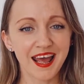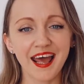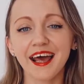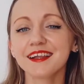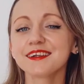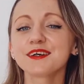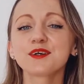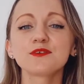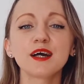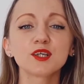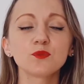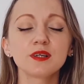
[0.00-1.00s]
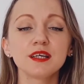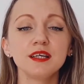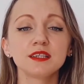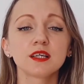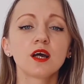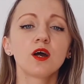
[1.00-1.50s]
And the correct one
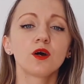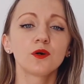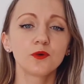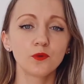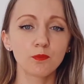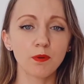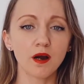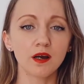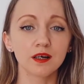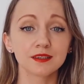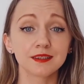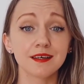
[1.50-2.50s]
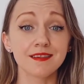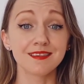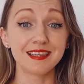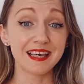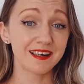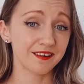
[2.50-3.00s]
is who parked
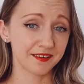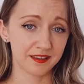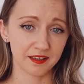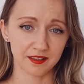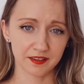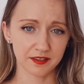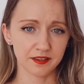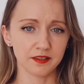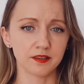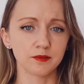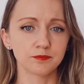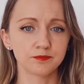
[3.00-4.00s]
their car here.